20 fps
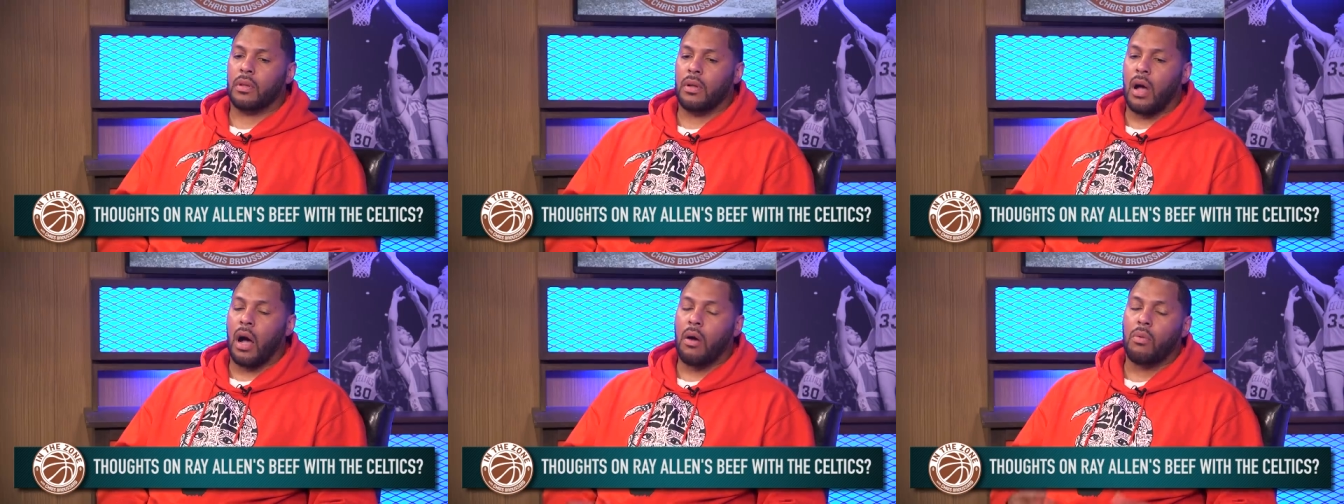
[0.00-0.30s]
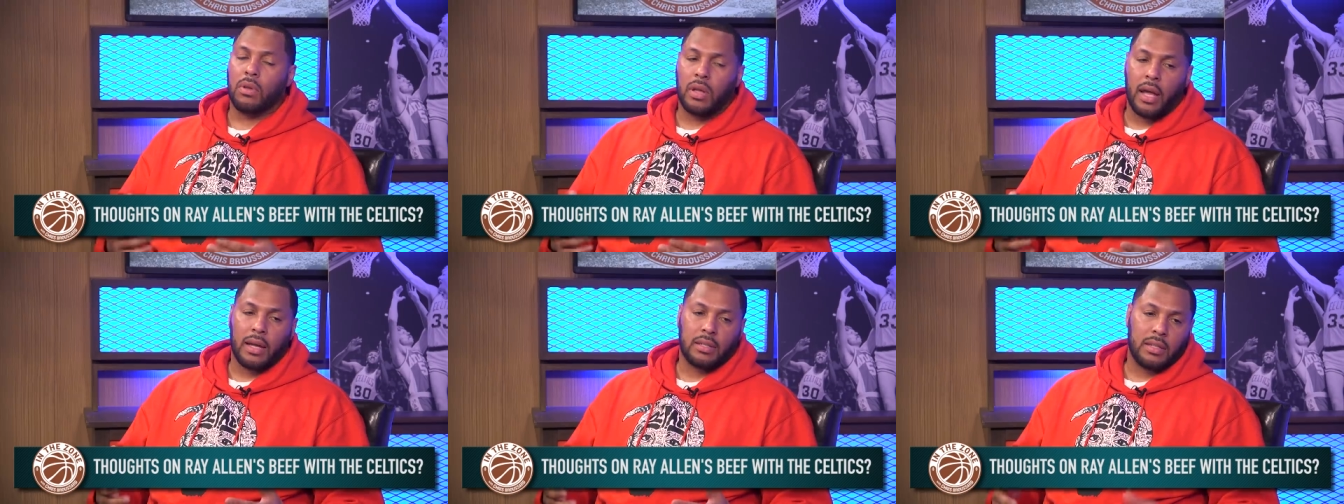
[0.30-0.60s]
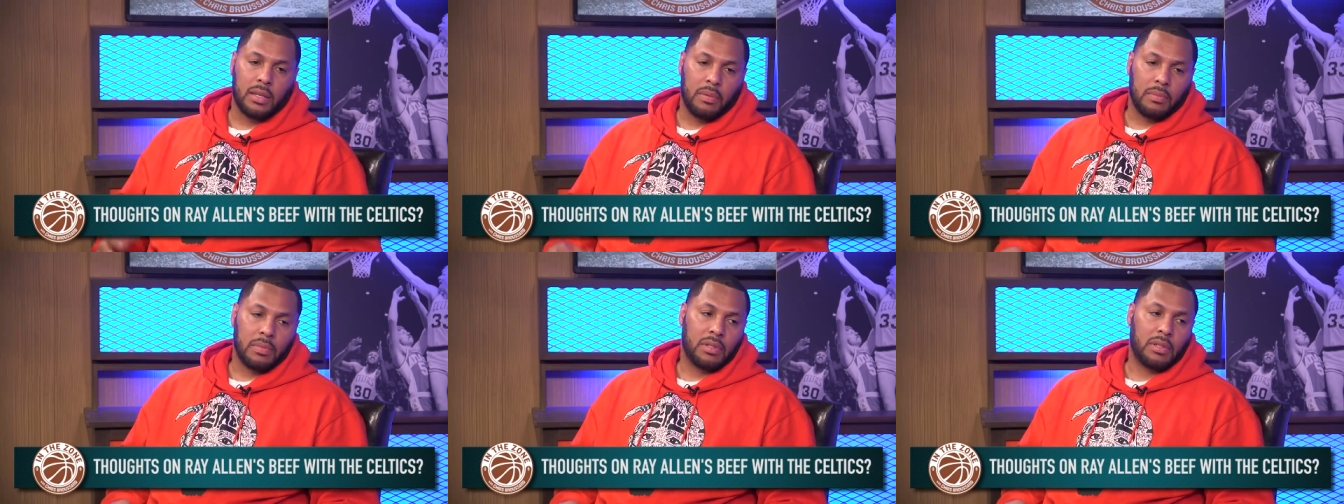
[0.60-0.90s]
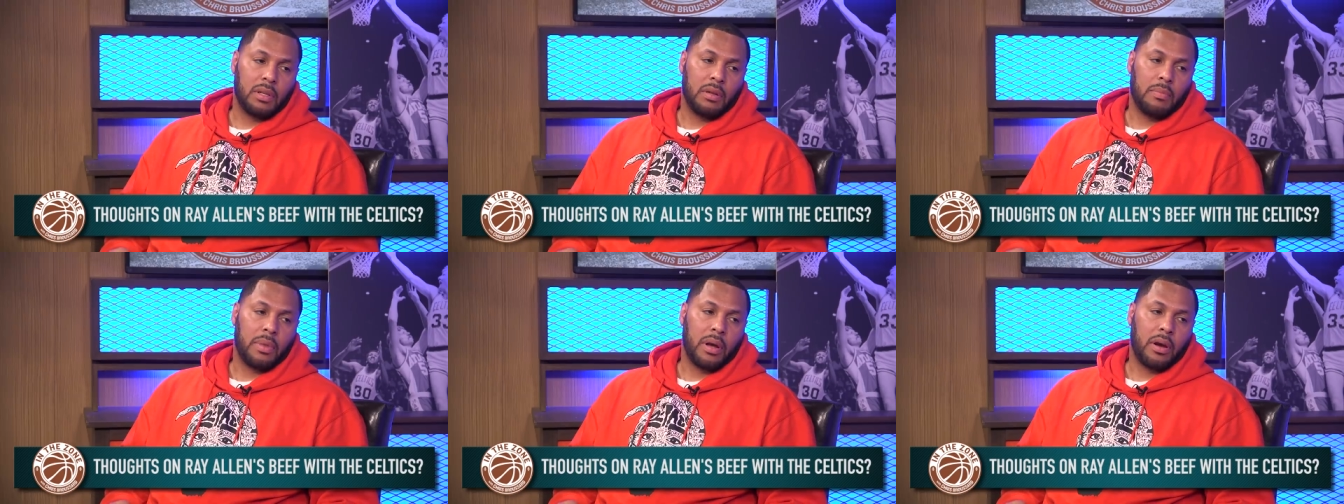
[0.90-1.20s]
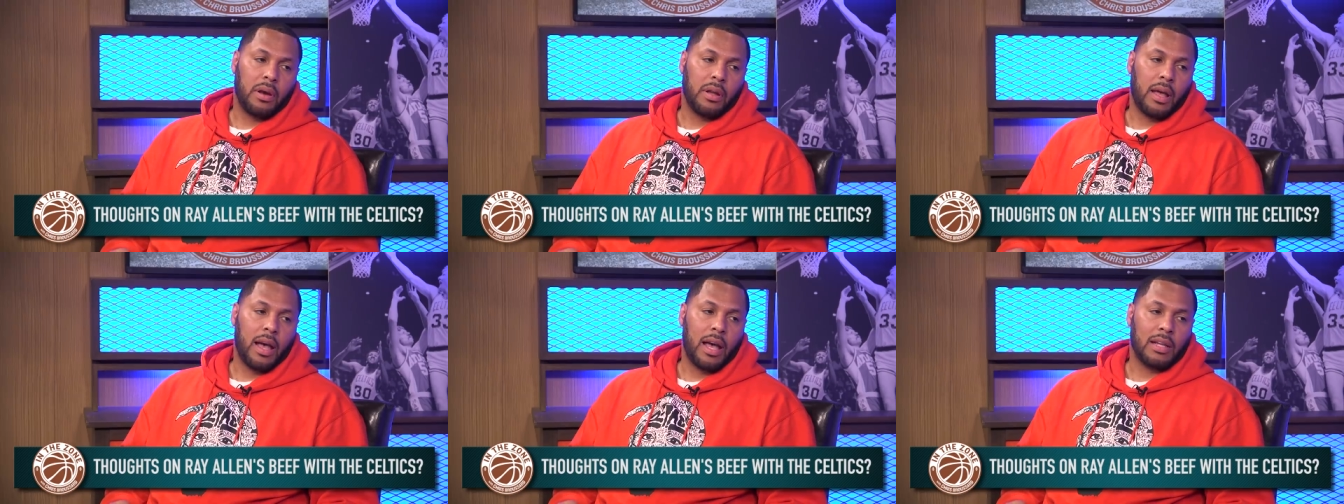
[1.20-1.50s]
I would like them to
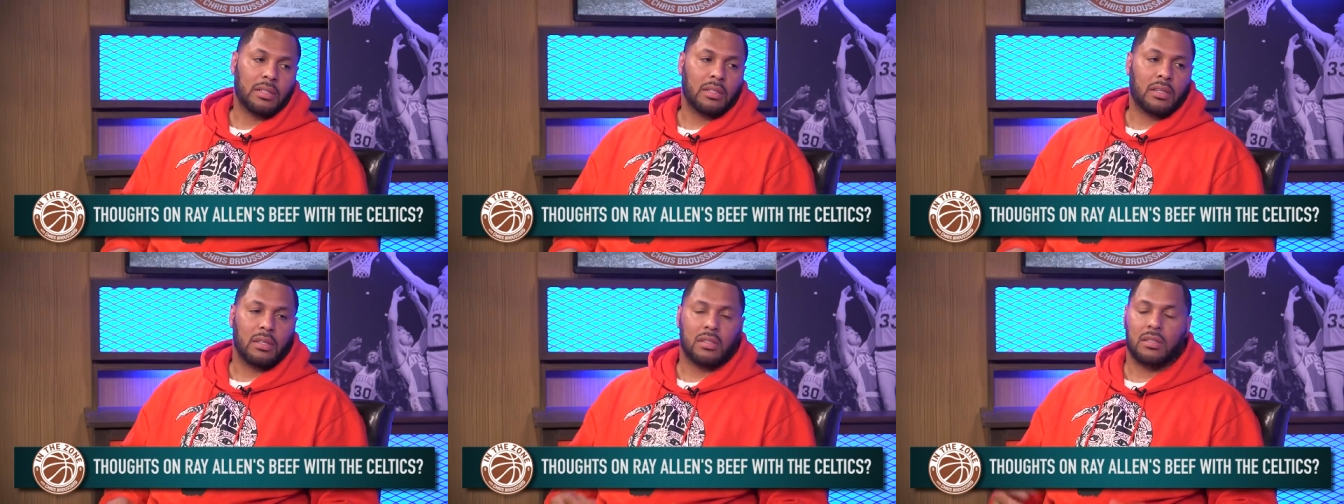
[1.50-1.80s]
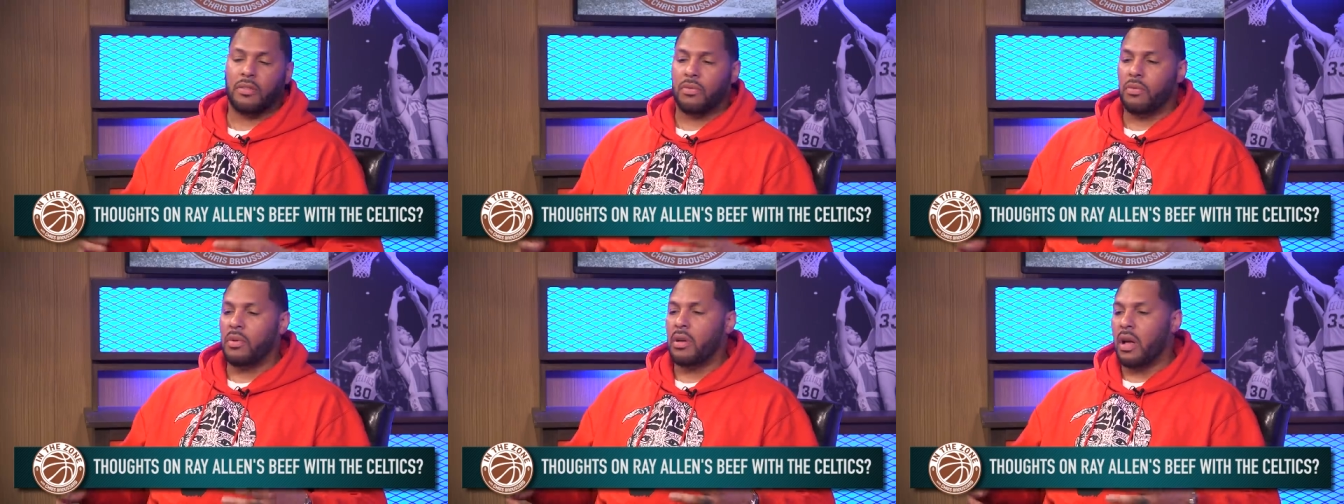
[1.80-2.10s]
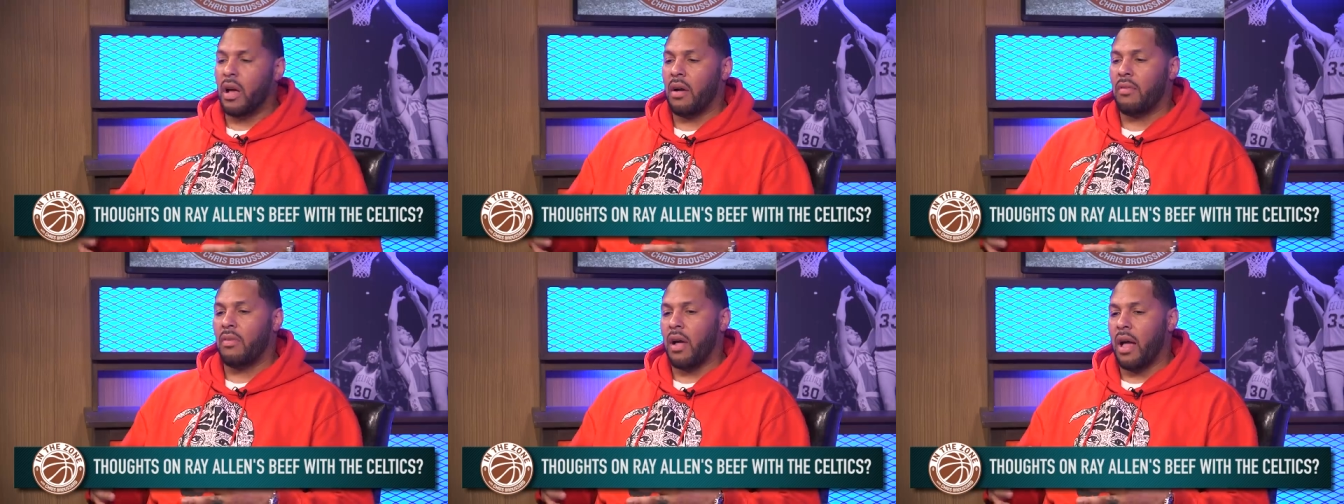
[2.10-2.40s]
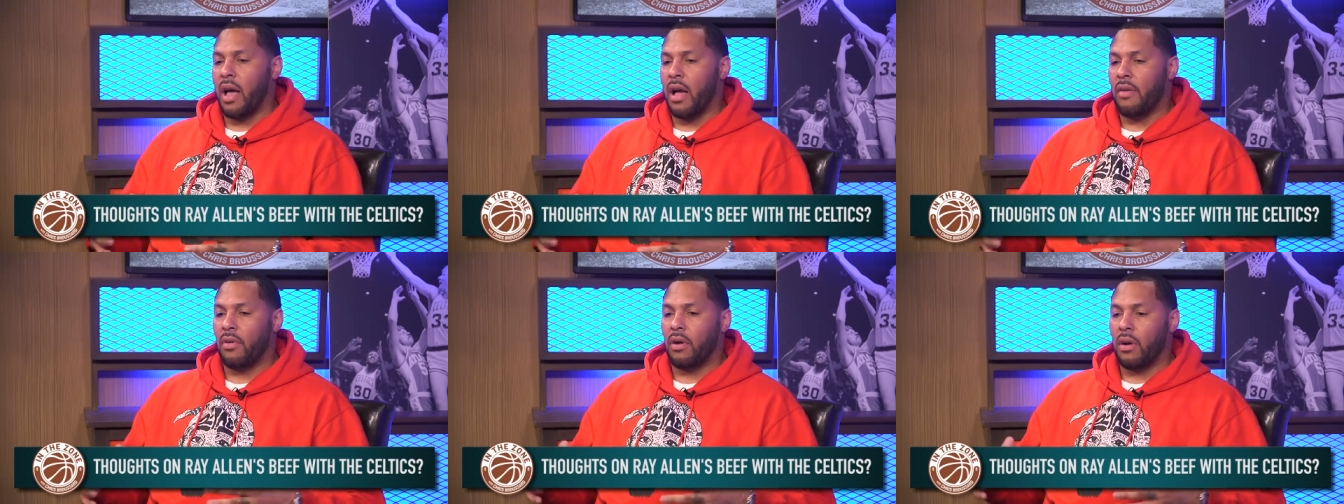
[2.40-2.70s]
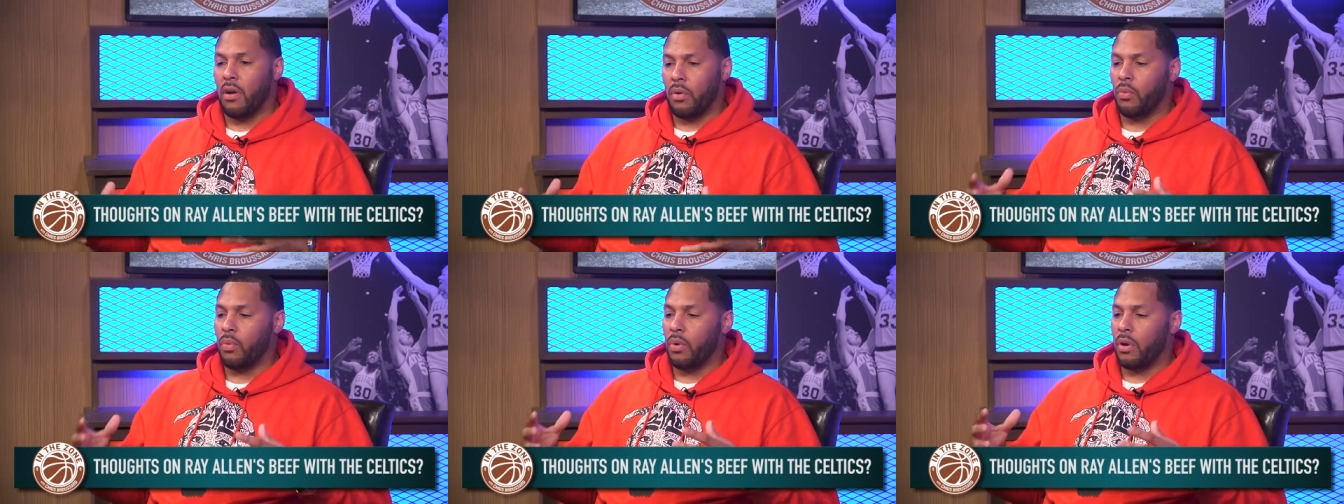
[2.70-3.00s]
bury the hatchet because if we ever have
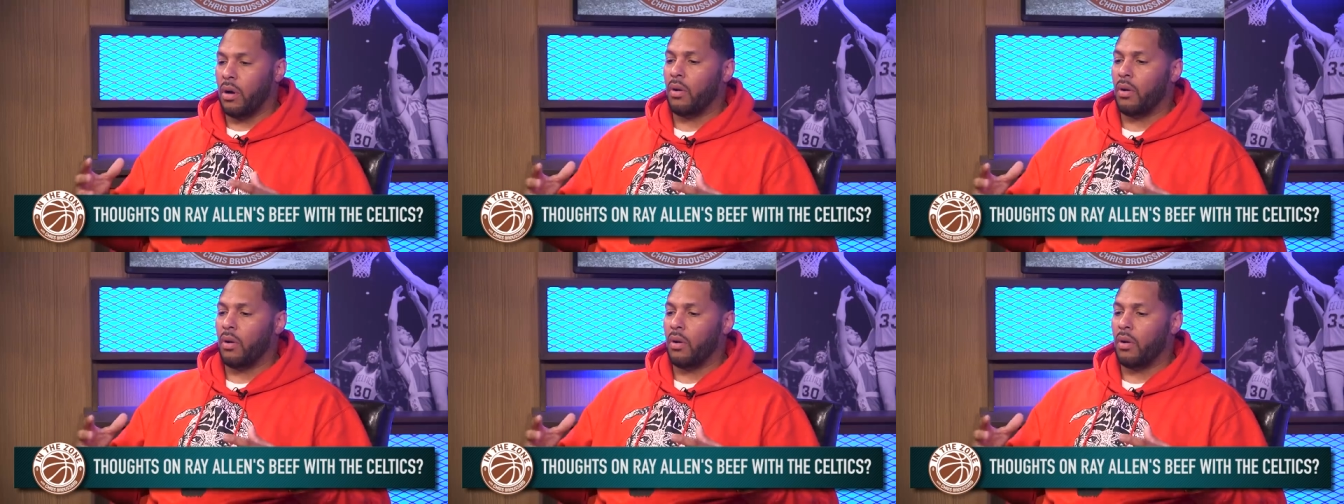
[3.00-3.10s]
a,